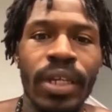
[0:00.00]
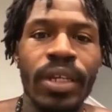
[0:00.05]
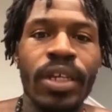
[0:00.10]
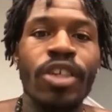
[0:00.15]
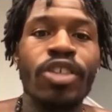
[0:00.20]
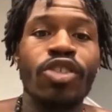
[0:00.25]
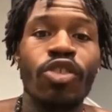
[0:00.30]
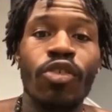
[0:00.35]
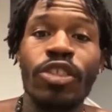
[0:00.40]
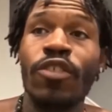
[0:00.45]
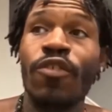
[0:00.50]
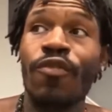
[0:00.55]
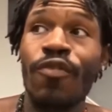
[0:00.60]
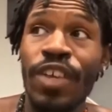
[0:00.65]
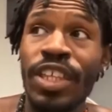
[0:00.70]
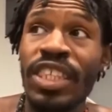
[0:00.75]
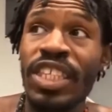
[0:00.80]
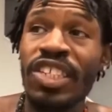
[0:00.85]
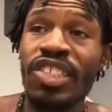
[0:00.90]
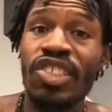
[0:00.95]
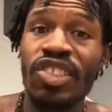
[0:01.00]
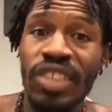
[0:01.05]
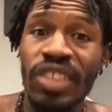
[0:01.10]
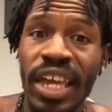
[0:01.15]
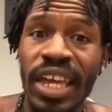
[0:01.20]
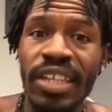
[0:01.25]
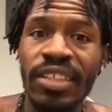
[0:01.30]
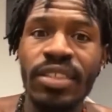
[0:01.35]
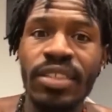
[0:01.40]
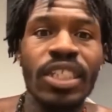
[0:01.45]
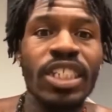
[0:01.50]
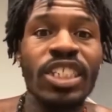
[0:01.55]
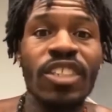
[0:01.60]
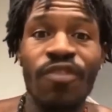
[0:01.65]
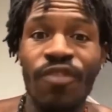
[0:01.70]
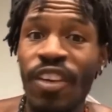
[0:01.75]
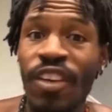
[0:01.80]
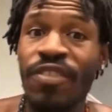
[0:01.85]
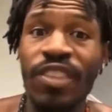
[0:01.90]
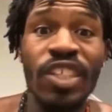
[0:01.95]
So it's 50 states, it's
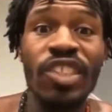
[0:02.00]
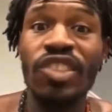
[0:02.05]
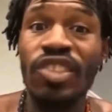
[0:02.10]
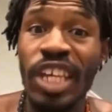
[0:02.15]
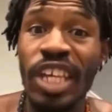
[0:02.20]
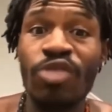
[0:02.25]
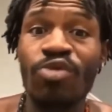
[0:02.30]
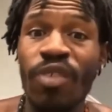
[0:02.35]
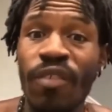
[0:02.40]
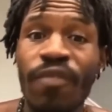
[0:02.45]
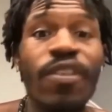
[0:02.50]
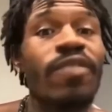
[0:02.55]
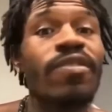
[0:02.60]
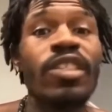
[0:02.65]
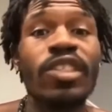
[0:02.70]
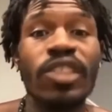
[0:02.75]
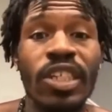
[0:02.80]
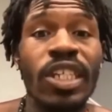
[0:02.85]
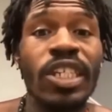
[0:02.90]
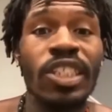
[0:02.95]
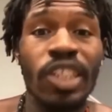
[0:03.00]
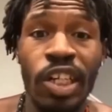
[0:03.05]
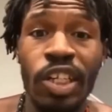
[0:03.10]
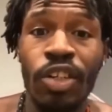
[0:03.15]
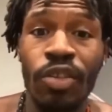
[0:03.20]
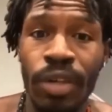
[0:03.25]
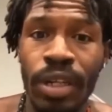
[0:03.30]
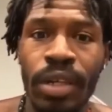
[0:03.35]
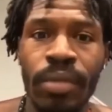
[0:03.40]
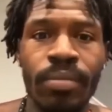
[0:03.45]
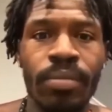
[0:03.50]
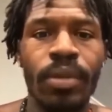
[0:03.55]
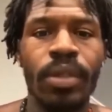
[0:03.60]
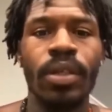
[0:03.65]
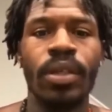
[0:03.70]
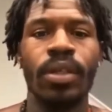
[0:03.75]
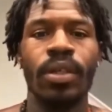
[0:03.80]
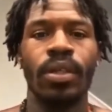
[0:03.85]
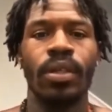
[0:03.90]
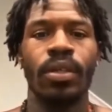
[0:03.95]
50 states with 50 cities under them.
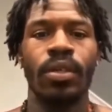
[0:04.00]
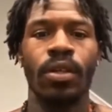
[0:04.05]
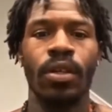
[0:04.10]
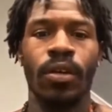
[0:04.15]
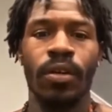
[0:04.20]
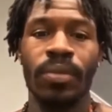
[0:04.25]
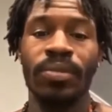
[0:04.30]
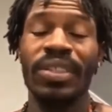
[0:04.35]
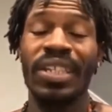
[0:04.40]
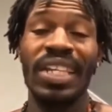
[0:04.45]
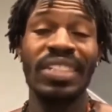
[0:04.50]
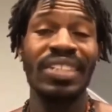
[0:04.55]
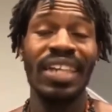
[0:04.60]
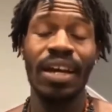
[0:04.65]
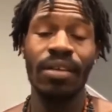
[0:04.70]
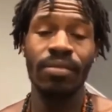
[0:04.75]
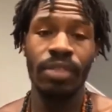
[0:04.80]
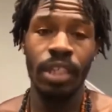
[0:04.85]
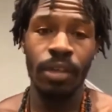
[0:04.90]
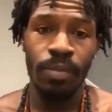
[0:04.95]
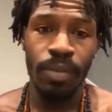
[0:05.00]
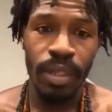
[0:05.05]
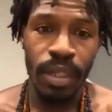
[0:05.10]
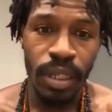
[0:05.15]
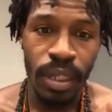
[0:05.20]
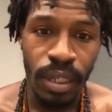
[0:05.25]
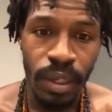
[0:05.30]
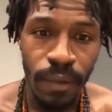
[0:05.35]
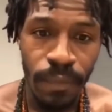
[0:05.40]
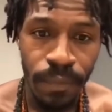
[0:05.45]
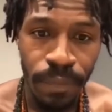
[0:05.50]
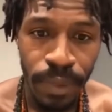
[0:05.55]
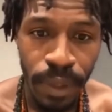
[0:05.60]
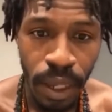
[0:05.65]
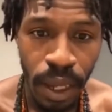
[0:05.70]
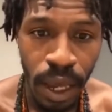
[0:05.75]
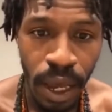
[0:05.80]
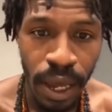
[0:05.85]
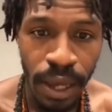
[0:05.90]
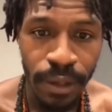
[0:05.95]
You know what I'm saying? That's how deep it gets. All
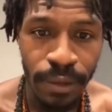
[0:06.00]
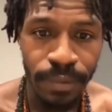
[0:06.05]
right.